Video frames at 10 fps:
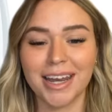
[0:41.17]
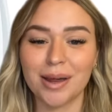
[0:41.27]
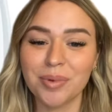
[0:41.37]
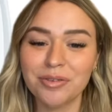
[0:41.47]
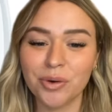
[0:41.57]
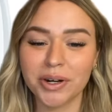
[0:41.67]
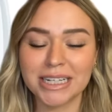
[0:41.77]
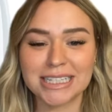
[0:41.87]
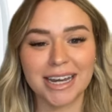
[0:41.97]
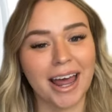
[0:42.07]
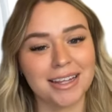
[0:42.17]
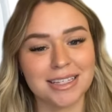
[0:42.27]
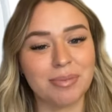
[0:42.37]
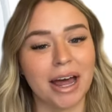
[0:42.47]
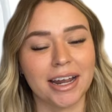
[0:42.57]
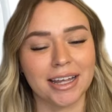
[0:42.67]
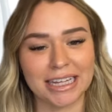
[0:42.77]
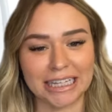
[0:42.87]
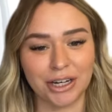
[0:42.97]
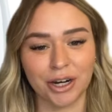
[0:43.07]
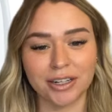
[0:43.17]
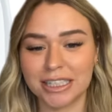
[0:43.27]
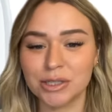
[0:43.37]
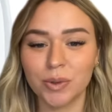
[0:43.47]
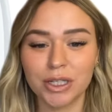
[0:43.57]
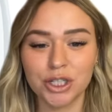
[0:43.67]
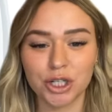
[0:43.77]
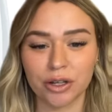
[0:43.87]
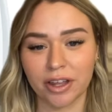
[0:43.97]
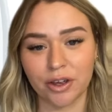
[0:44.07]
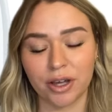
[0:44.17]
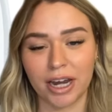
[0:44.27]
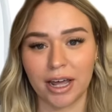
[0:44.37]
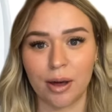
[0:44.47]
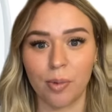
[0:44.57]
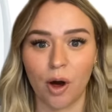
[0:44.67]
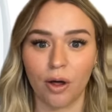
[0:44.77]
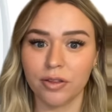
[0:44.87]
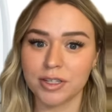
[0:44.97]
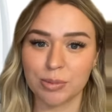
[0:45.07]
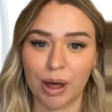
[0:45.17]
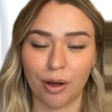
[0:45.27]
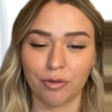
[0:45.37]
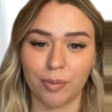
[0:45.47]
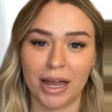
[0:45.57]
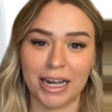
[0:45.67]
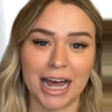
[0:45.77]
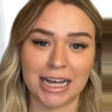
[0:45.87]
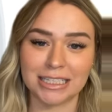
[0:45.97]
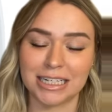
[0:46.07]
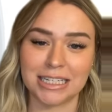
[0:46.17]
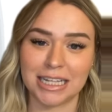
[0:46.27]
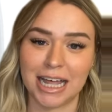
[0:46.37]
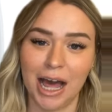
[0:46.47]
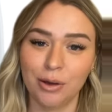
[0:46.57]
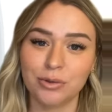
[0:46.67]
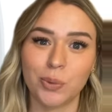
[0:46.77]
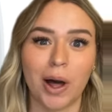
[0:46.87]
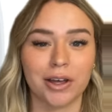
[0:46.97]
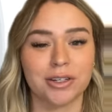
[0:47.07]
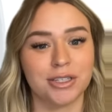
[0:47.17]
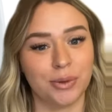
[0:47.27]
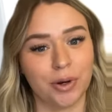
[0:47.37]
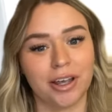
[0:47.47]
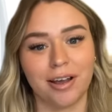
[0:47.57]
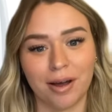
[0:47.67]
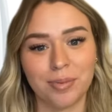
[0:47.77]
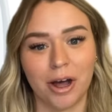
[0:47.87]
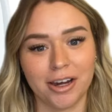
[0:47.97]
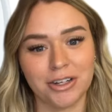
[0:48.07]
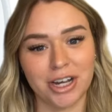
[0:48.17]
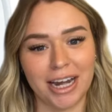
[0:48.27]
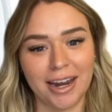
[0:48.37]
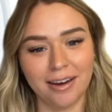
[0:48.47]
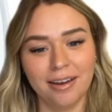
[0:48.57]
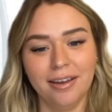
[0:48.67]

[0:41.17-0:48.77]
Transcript: Number four is an enzymatic cleaner. This will ensure that you're getting up all the smell from any accidents in the house while you're still working on potty training.